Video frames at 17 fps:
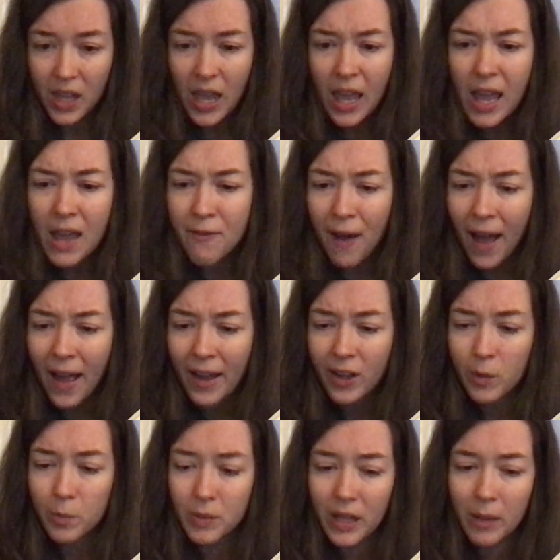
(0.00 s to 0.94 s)
If I
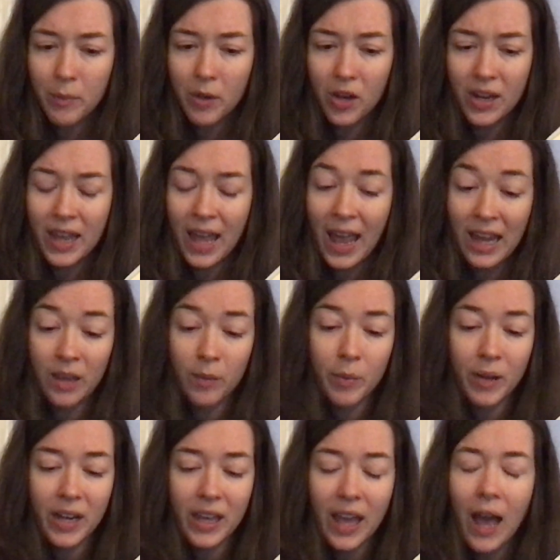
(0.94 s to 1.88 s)
could blame it on
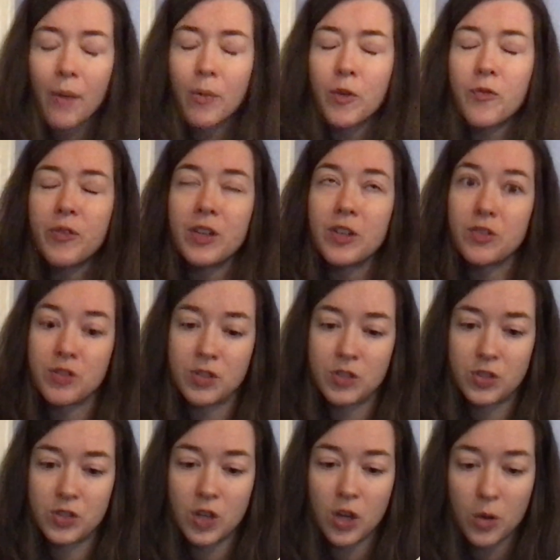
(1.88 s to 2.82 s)
anybody, I would feel
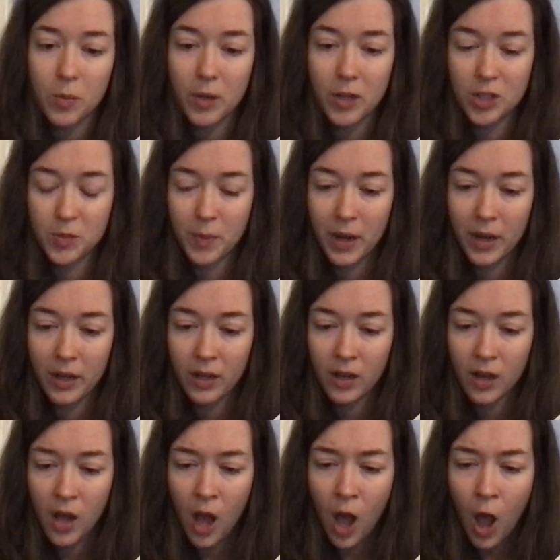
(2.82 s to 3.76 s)
so much better.
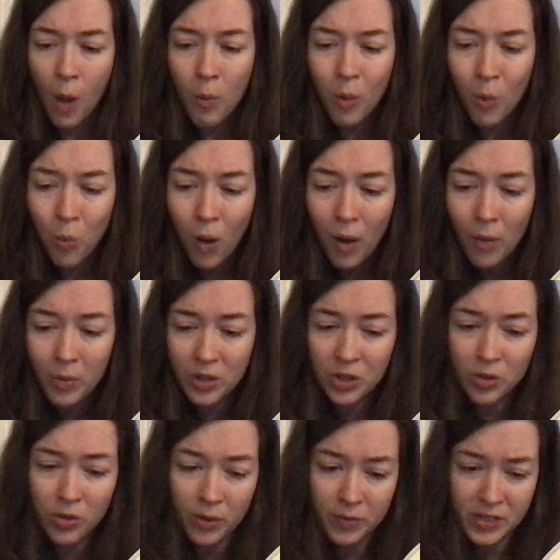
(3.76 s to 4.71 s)
But what
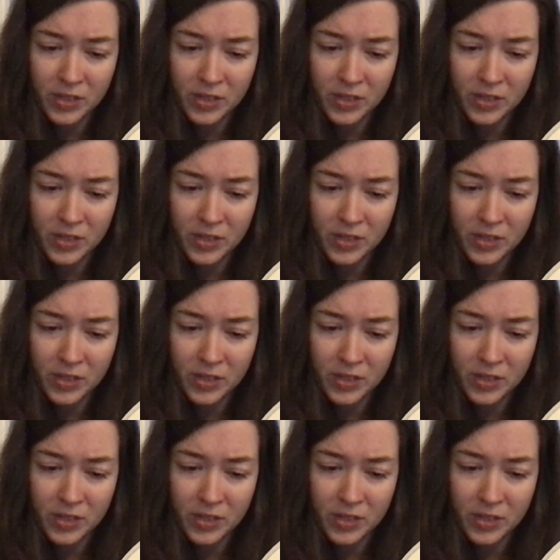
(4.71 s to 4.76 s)
would you have